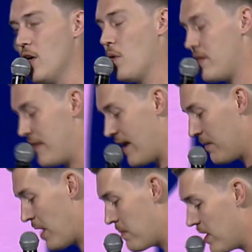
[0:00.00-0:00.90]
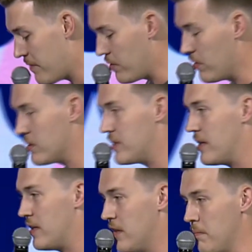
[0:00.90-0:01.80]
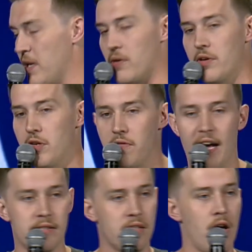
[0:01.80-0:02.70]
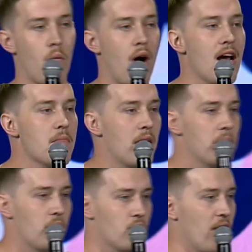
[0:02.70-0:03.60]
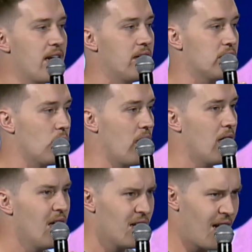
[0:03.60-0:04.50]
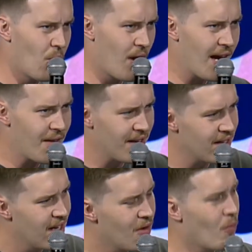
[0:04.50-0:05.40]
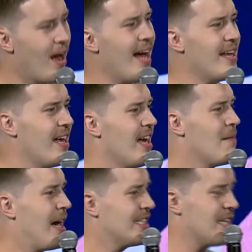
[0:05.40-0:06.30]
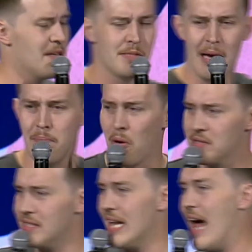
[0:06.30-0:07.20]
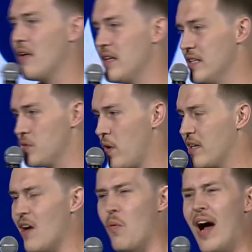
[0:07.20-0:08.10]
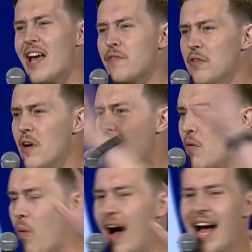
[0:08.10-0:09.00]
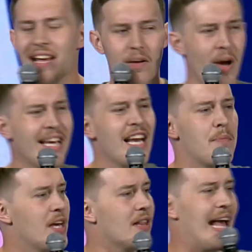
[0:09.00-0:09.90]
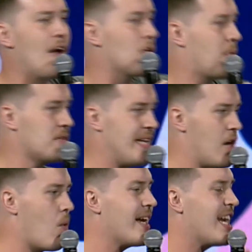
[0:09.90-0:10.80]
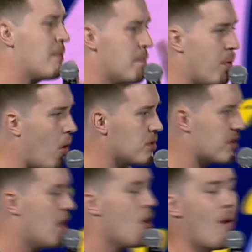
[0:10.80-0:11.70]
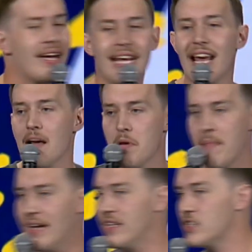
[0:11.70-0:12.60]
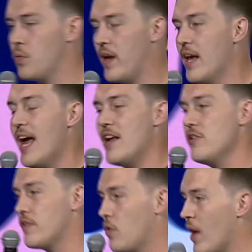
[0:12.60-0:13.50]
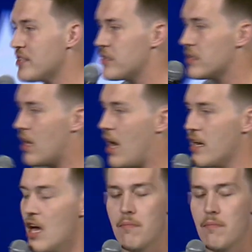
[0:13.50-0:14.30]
What thing maybe have you looked at in the mirror and you've asked God, why am I created this way? God, why have I why am I is my personality this way? God, why have you why why can't I be a louder personality? Why can't I be bolder? Why can't I be made this way? And you've questioned God.